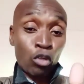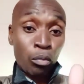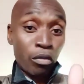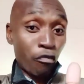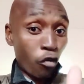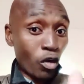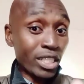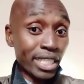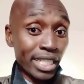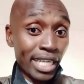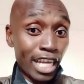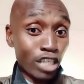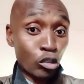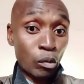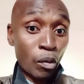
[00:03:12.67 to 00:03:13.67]
to be 40
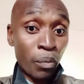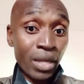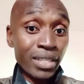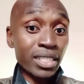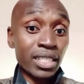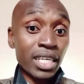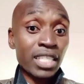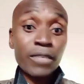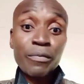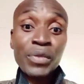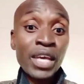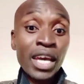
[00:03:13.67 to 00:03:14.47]
years to be president,